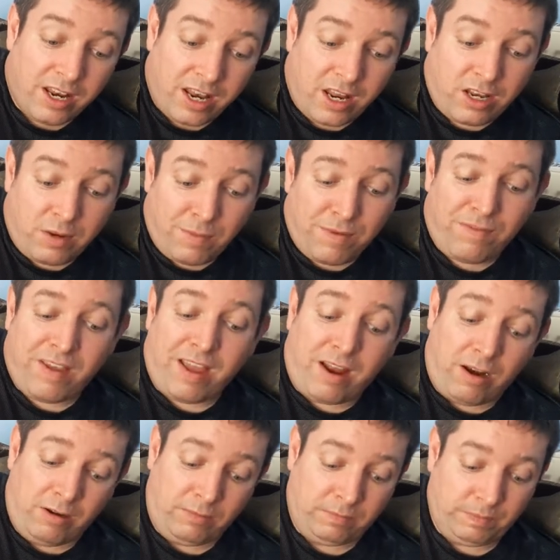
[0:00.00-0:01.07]
Now to be
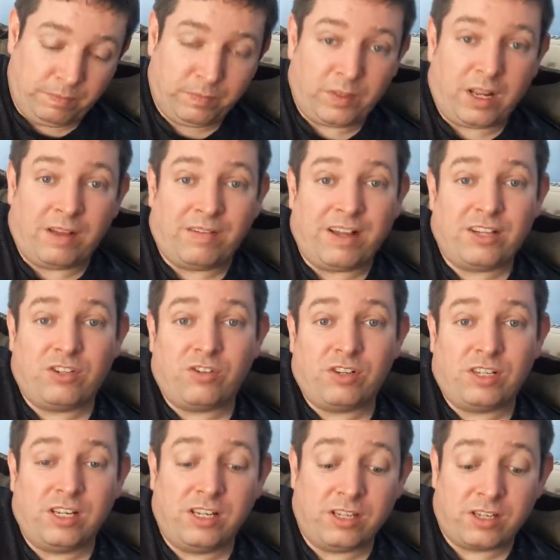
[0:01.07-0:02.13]
fair, I've actually
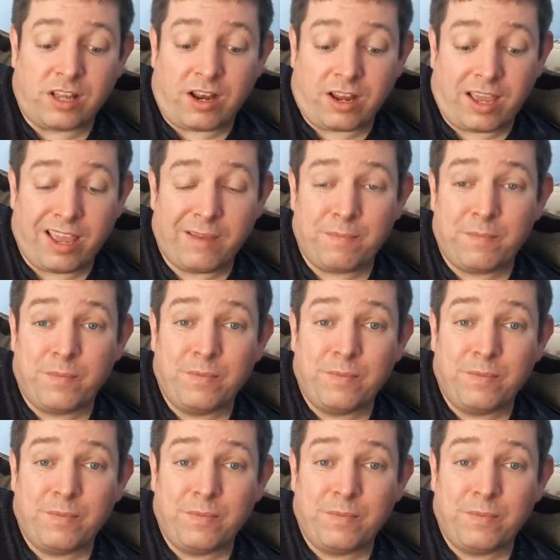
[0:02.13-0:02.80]
seen Stargate